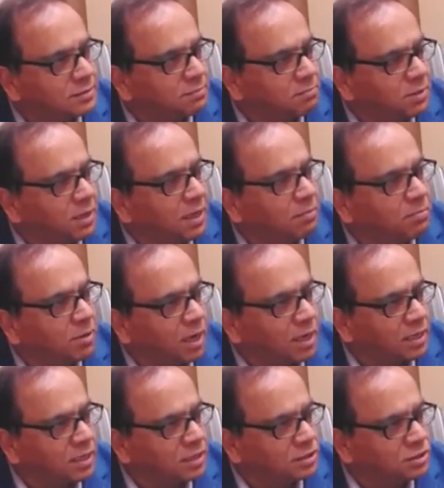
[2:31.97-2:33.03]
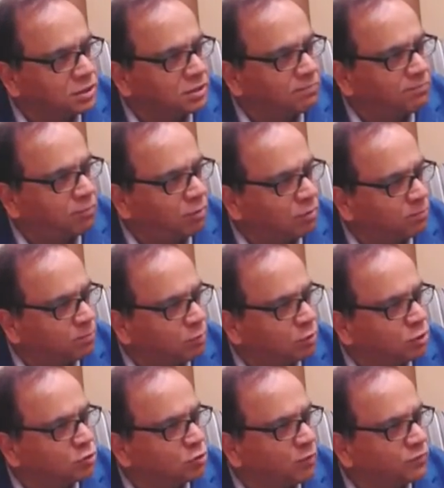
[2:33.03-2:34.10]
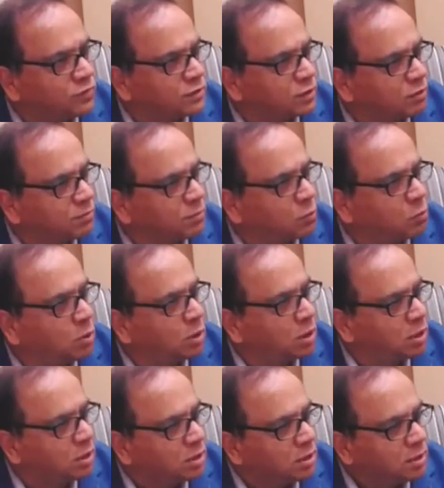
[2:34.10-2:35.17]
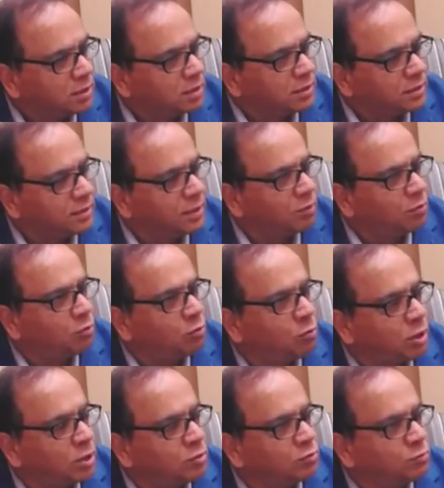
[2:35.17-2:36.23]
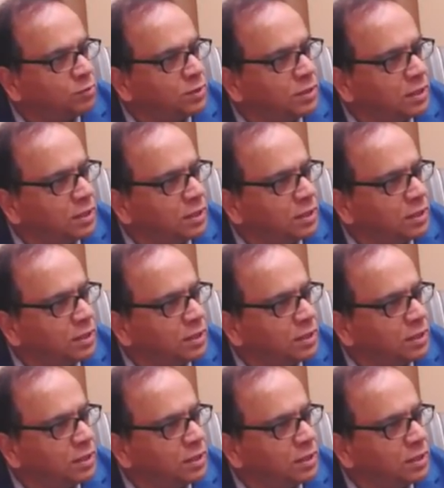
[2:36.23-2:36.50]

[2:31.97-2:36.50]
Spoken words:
behaved like a cheap police officer of the world. They don't want to be